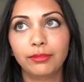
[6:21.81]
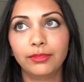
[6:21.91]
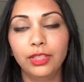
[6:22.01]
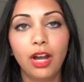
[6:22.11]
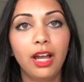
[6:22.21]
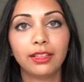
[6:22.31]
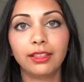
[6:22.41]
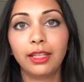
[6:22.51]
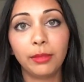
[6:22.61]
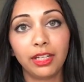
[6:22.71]
not
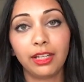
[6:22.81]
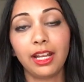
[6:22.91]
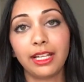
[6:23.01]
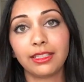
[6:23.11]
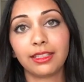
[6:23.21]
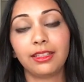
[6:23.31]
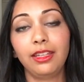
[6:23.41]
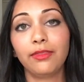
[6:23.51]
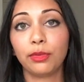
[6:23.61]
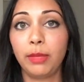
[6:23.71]
limited as the
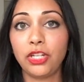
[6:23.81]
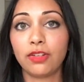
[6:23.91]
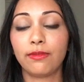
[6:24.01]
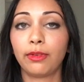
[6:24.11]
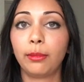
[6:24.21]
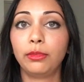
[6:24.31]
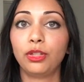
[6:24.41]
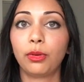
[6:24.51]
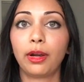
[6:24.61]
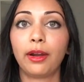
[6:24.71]
information from
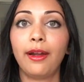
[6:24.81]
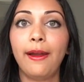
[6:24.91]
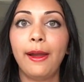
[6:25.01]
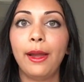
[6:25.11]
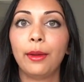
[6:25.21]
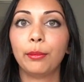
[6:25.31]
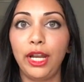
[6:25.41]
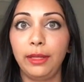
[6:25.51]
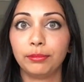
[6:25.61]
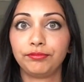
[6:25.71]
your brain.